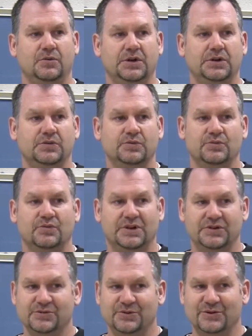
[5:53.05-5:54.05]

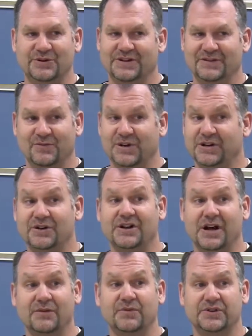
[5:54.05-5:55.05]
when you're
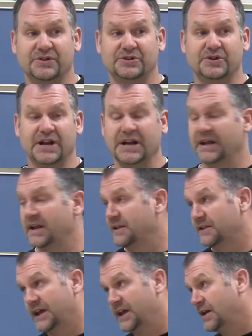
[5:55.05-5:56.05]
done with your training.
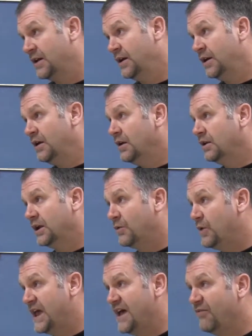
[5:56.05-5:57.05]
And like
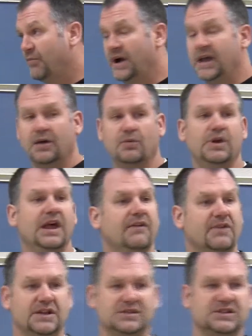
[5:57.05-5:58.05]
we have Mike, we
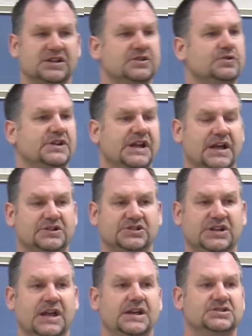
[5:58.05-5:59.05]
have continuing
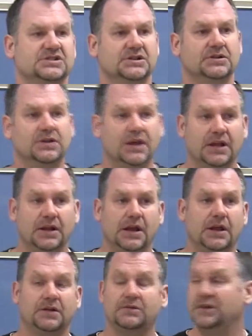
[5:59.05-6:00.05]
education.
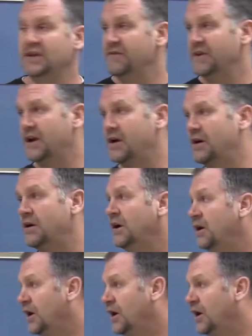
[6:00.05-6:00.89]
And even our